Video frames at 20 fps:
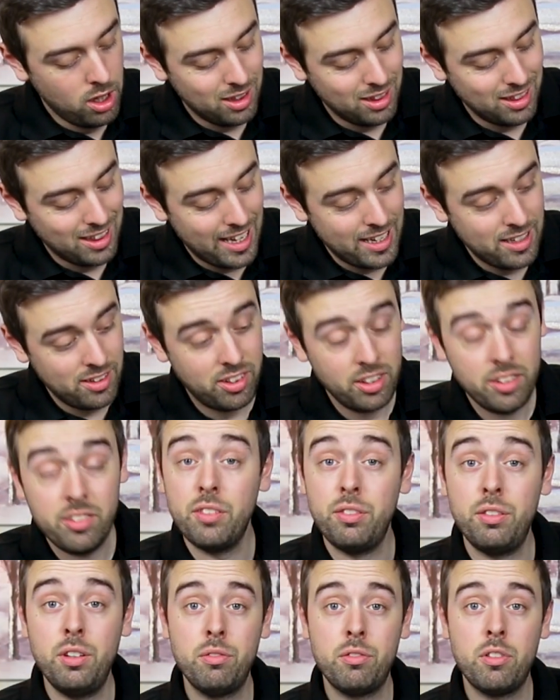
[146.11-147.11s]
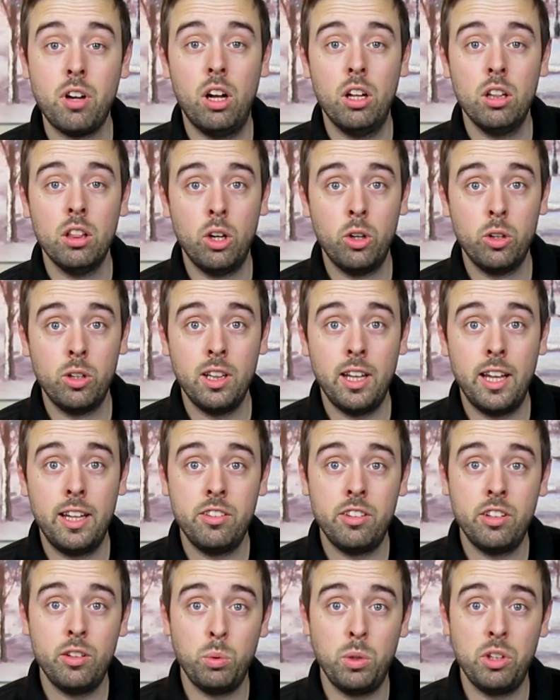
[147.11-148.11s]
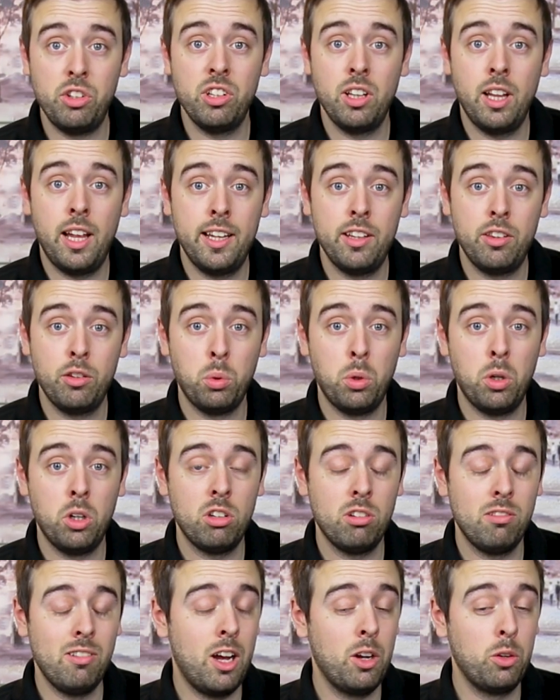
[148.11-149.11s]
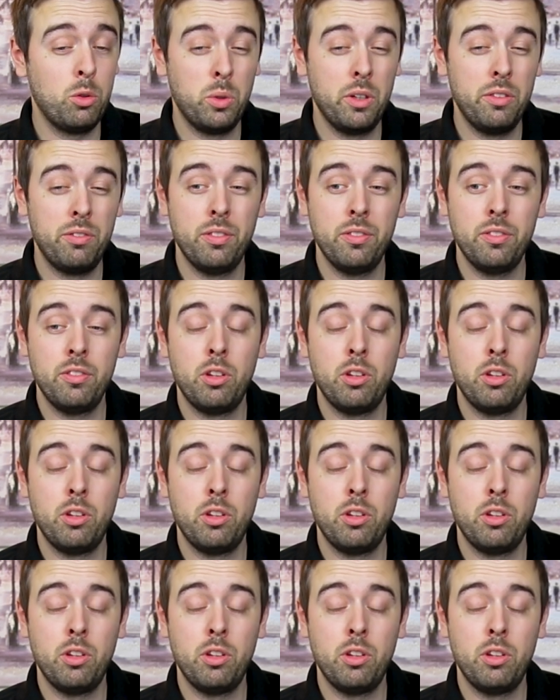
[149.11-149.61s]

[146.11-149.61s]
lenses if you've got a load of lenses which you like to walk around with.